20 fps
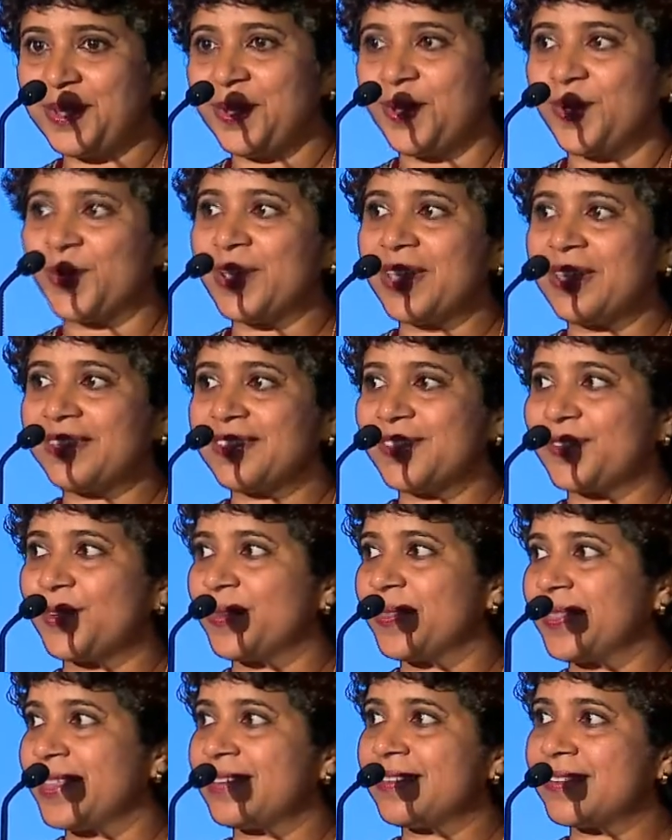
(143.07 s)
Okay,
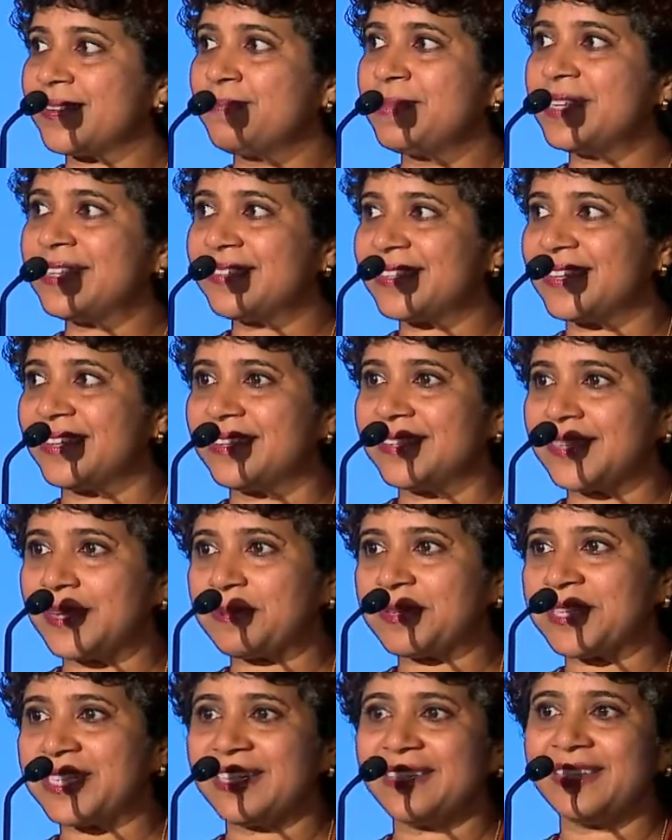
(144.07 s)
so this
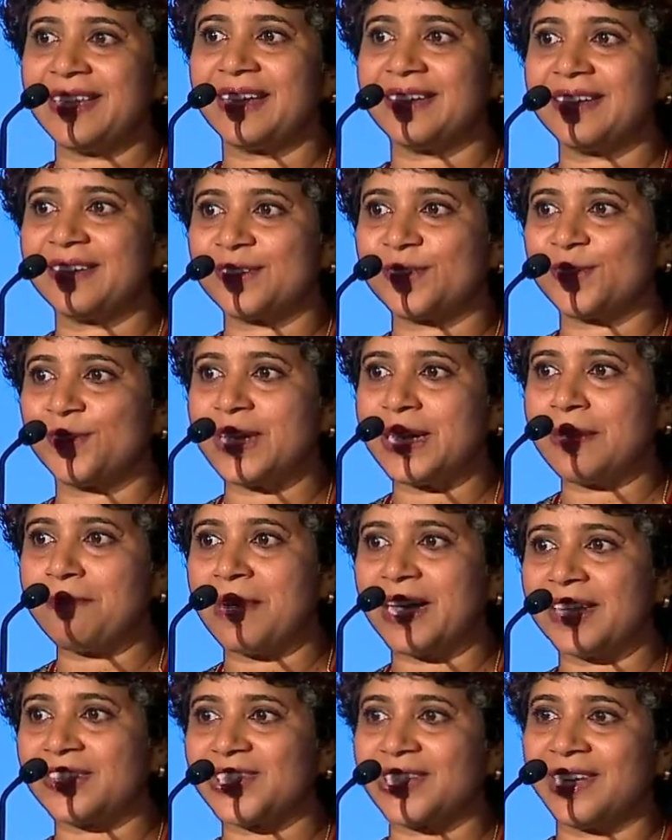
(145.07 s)
misconception that it is only
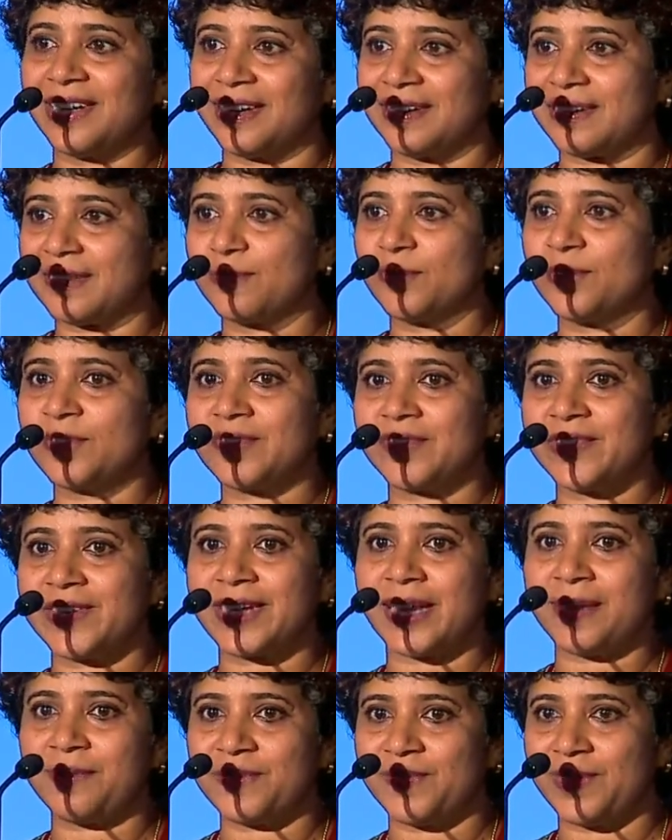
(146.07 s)
martial arts. Most of the
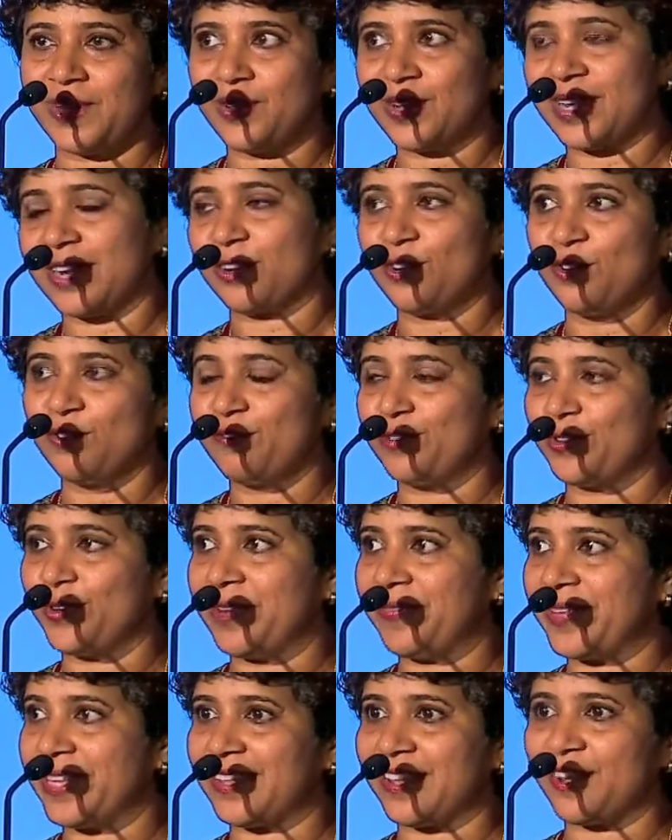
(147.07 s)
times we look at Kung Fu
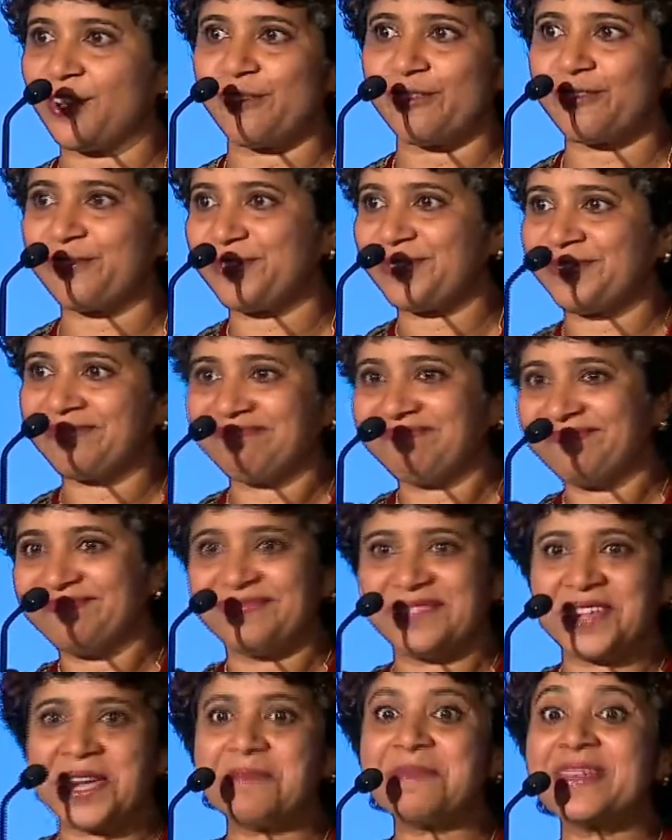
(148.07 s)
and we think of,
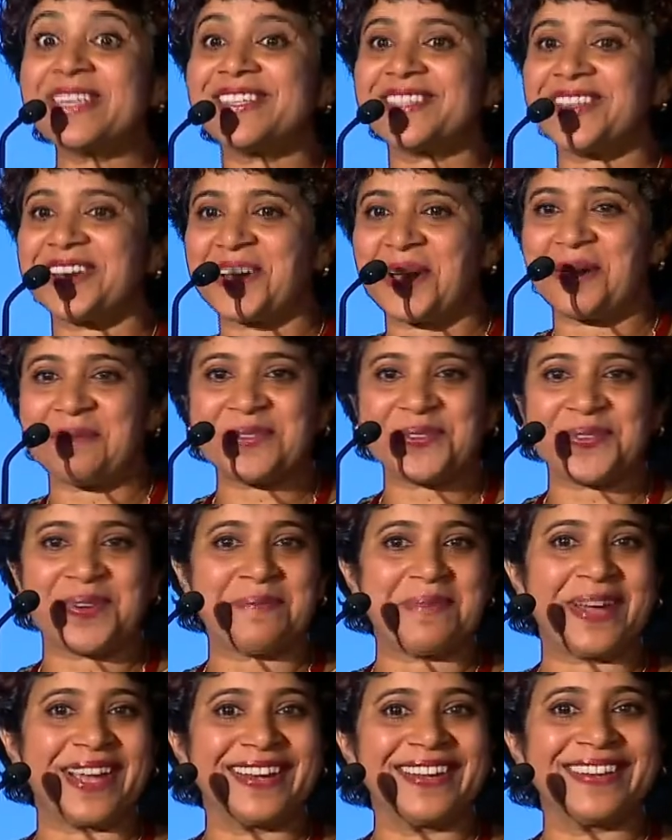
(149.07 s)
the image that comes to our
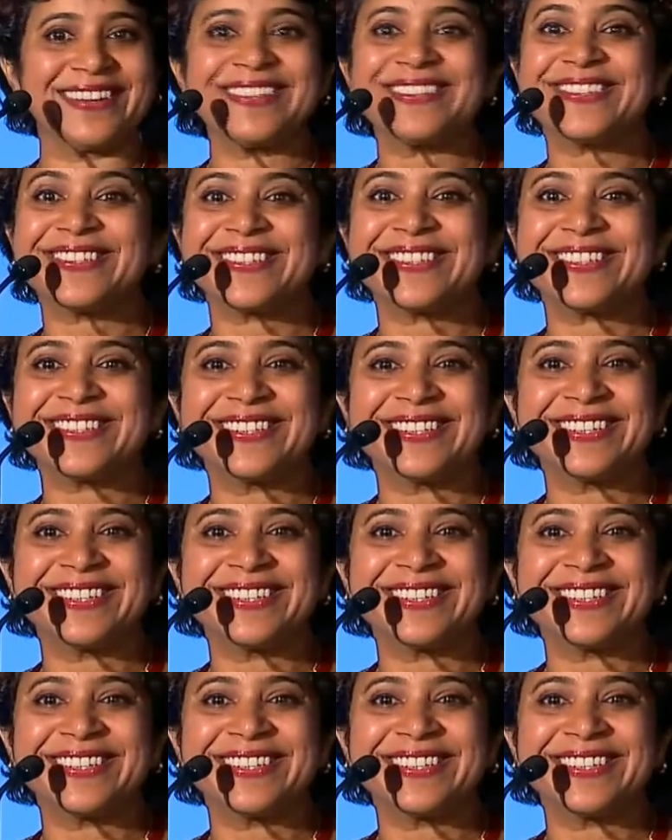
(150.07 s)
mind is